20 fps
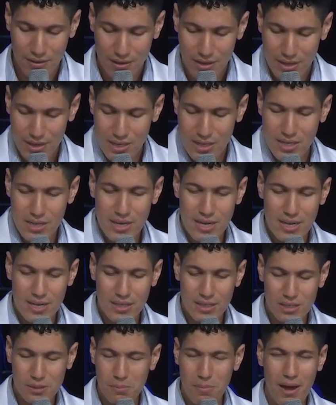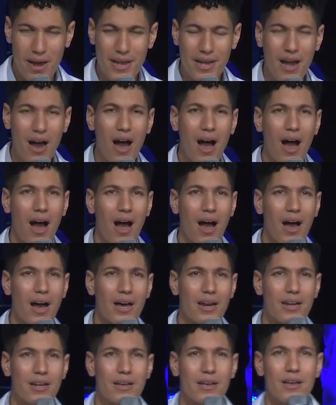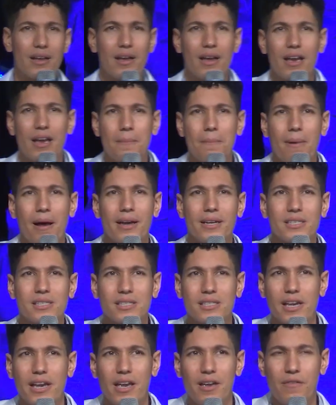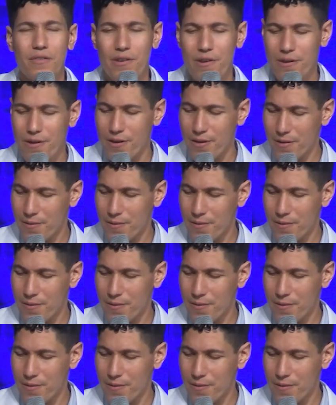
He is my God and my Savior.